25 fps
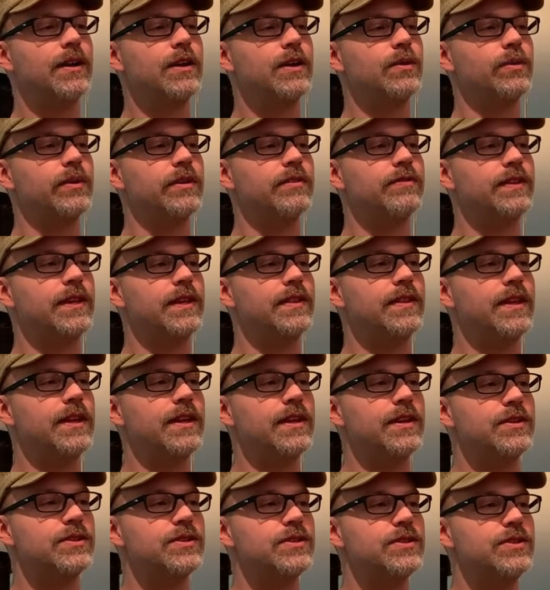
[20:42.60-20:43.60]
we feed
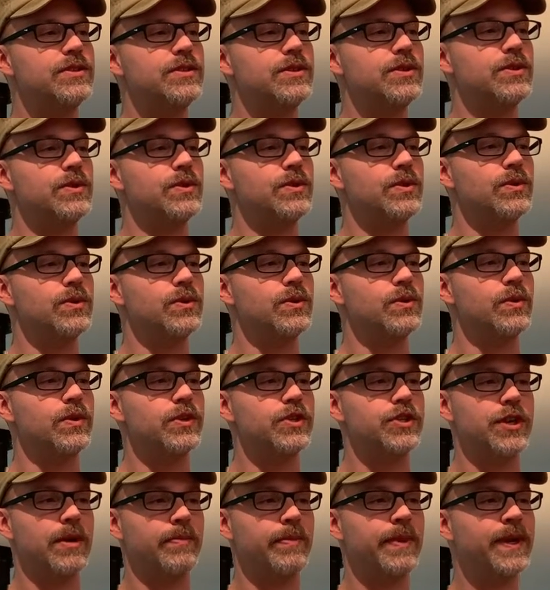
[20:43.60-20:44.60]
these to
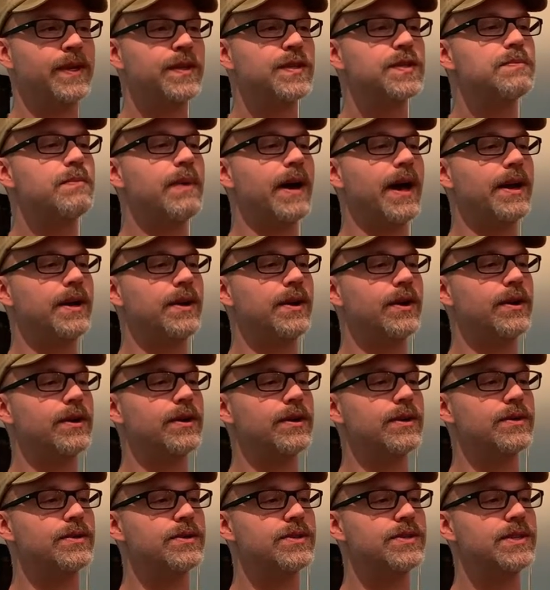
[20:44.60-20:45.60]
jumping
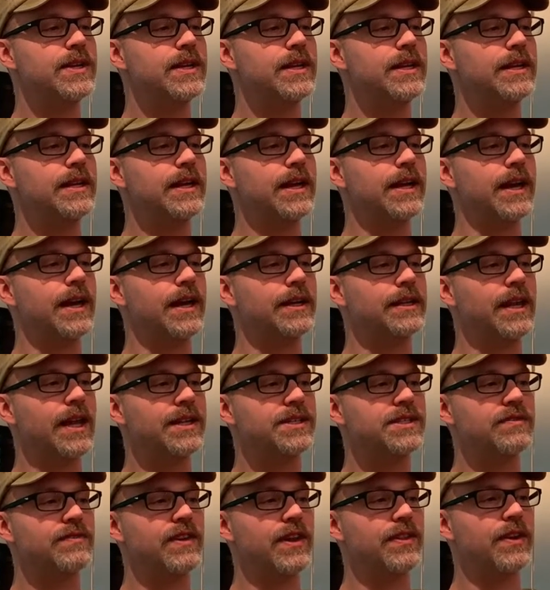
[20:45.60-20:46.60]
spiders,
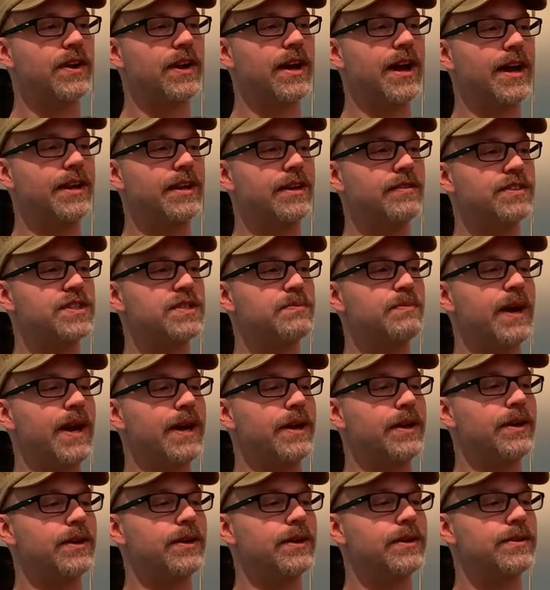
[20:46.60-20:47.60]
lots of other kind of
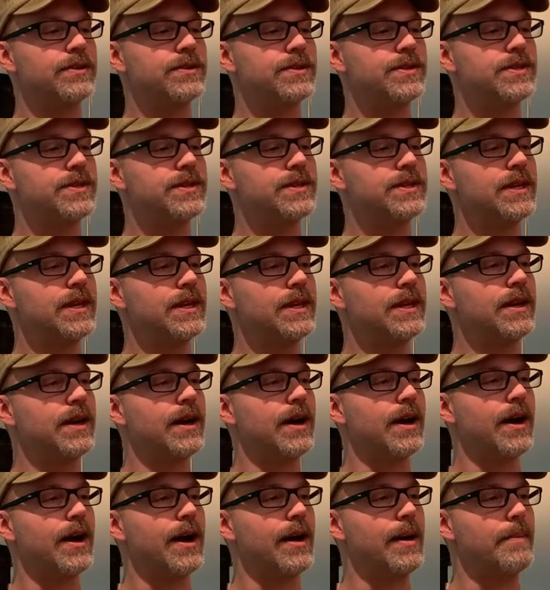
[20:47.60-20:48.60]
spiders.
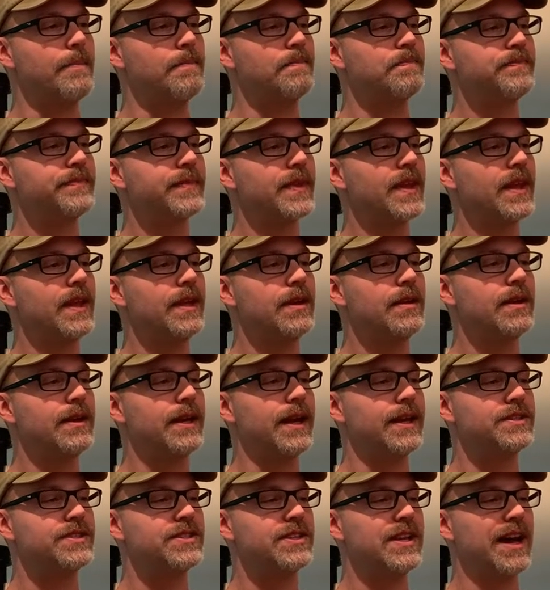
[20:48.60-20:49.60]

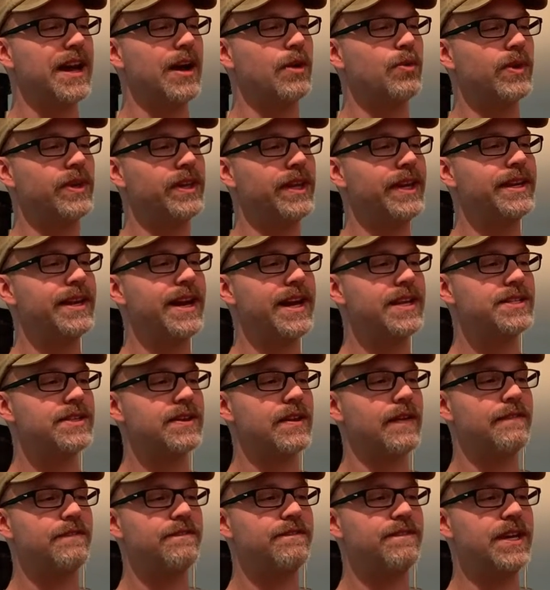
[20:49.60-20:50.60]
It's a really nice
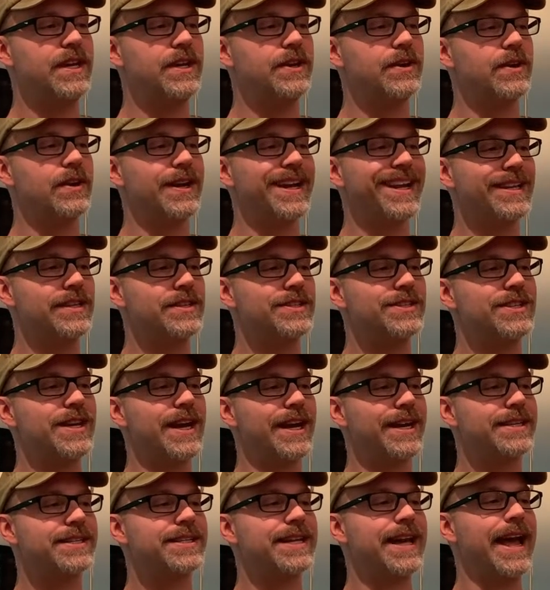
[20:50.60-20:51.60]
feeder
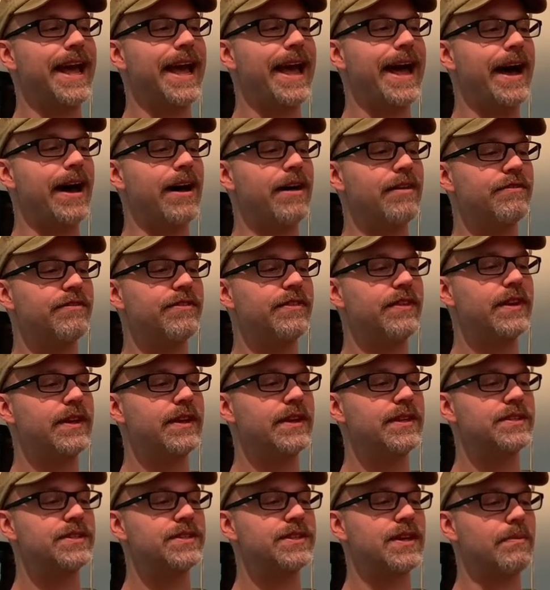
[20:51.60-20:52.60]
insect to have,
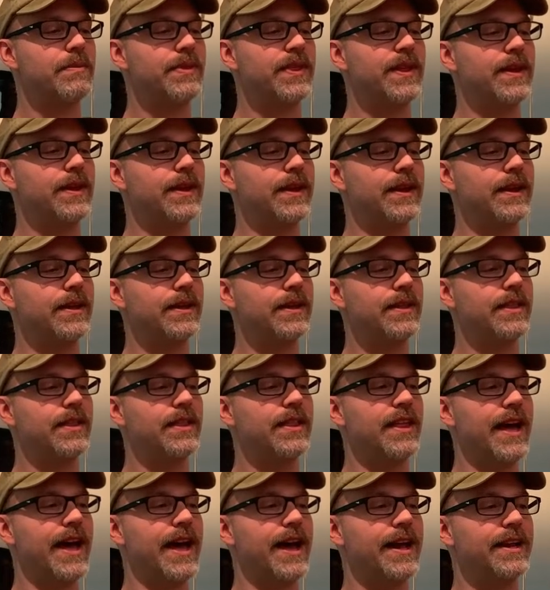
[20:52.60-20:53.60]
something
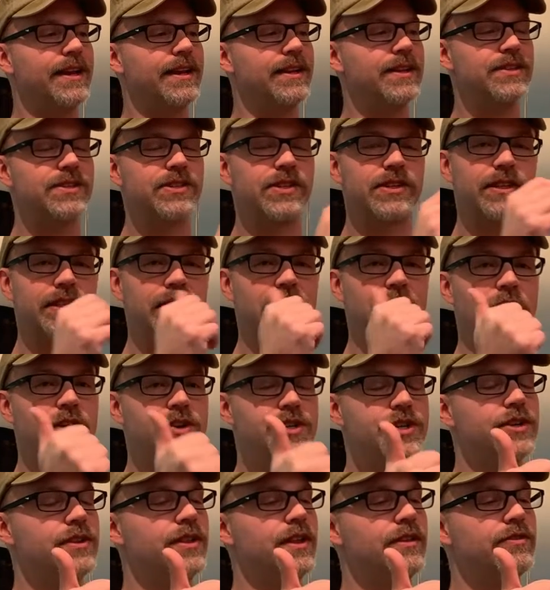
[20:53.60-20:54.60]
that is
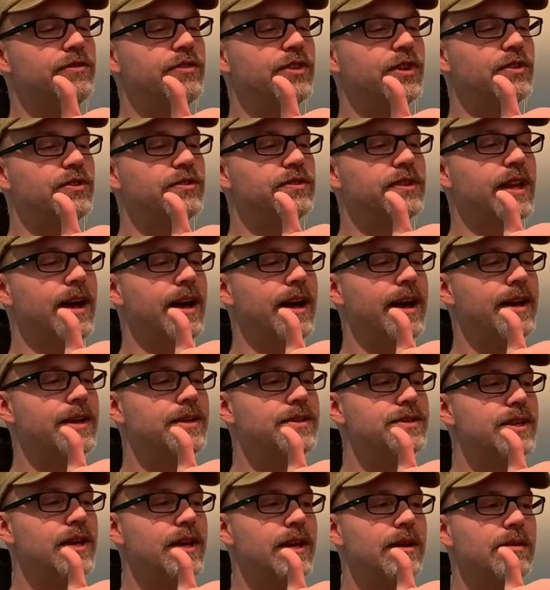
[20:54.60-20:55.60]
larger than fruit
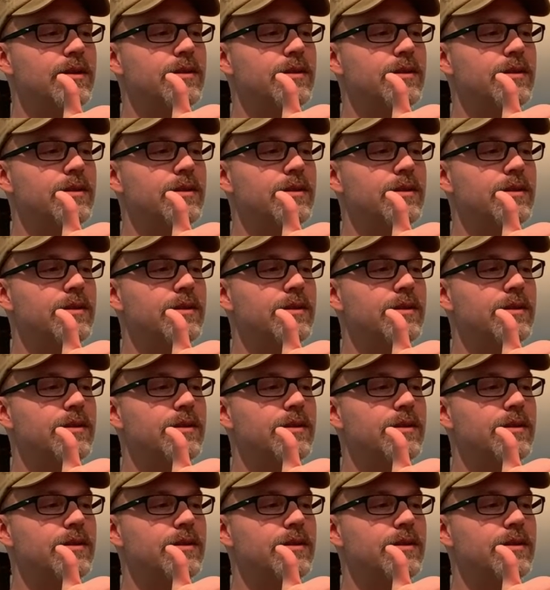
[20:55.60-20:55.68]
flies,